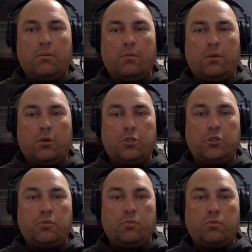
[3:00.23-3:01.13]
hurt
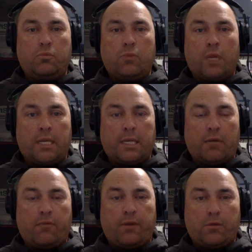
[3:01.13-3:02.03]
you running
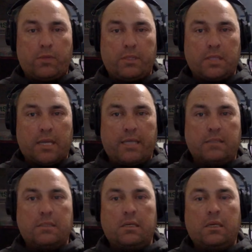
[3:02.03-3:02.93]
downfield with his
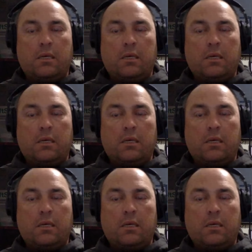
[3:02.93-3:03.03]
legs.